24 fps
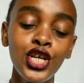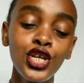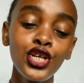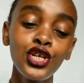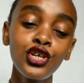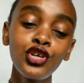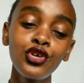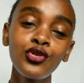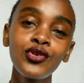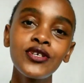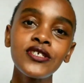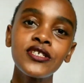
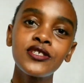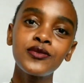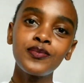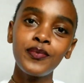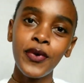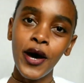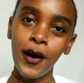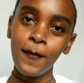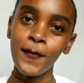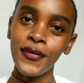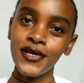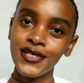knew his
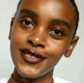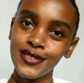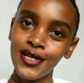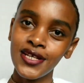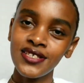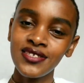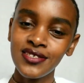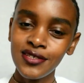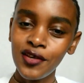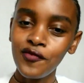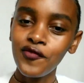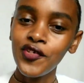purpose
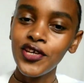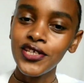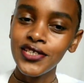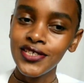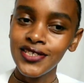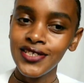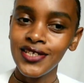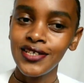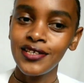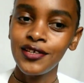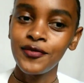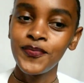at
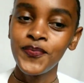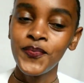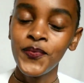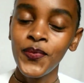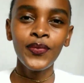17.